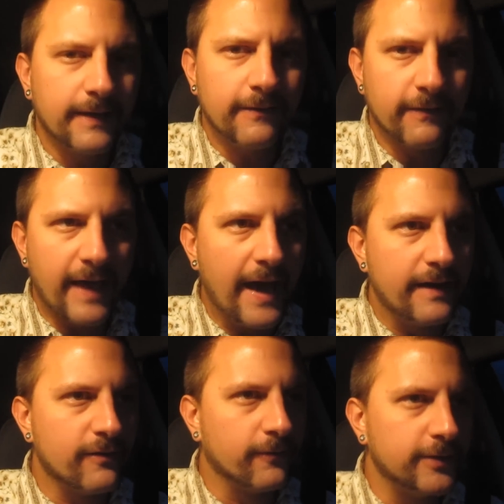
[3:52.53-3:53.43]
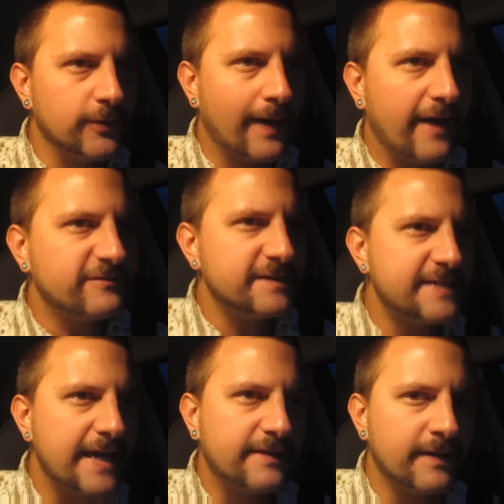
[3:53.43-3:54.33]
Either that, or you have to
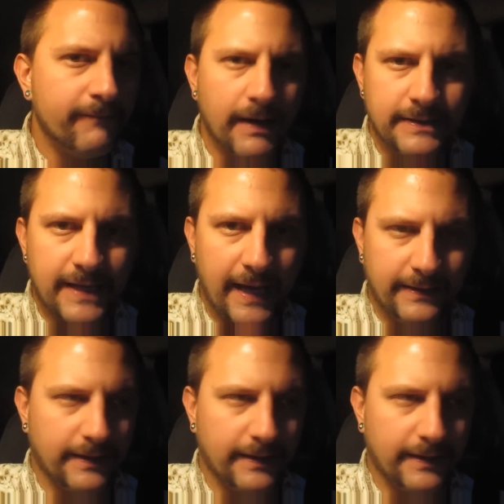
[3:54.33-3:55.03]
take the mundane.